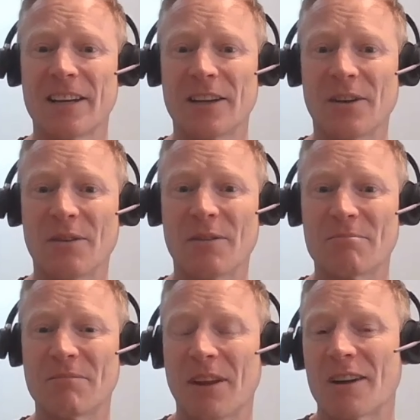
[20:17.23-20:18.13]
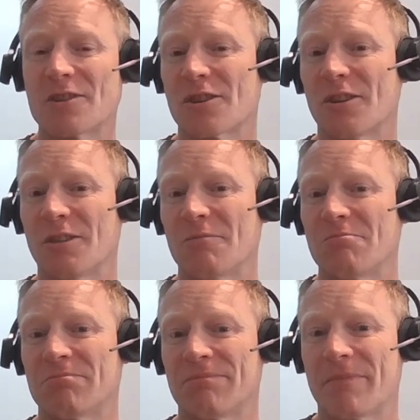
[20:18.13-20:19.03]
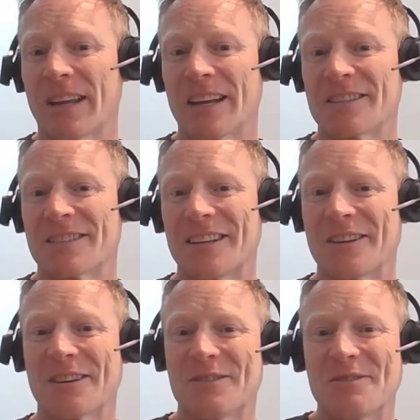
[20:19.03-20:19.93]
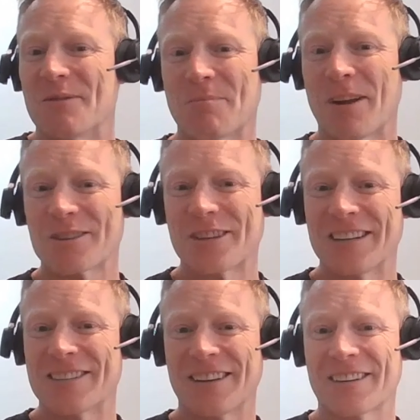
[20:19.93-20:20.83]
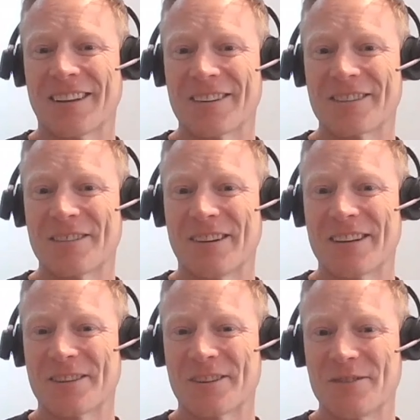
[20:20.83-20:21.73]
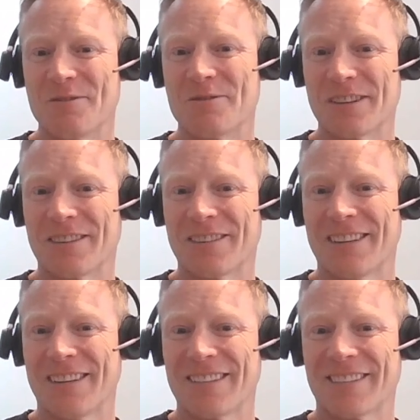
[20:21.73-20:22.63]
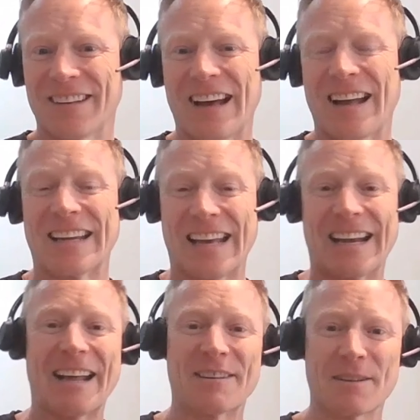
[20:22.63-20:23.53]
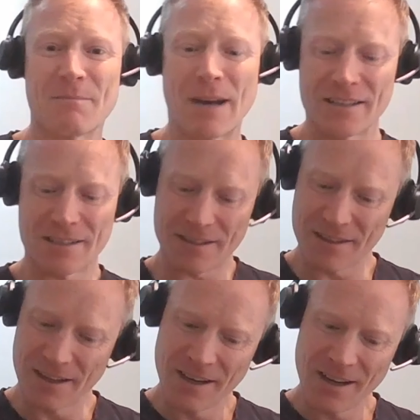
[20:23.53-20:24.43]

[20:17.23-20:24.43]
You know, logical things that you can do with blockchain technology, right? You can use it to that and get it out to the masses.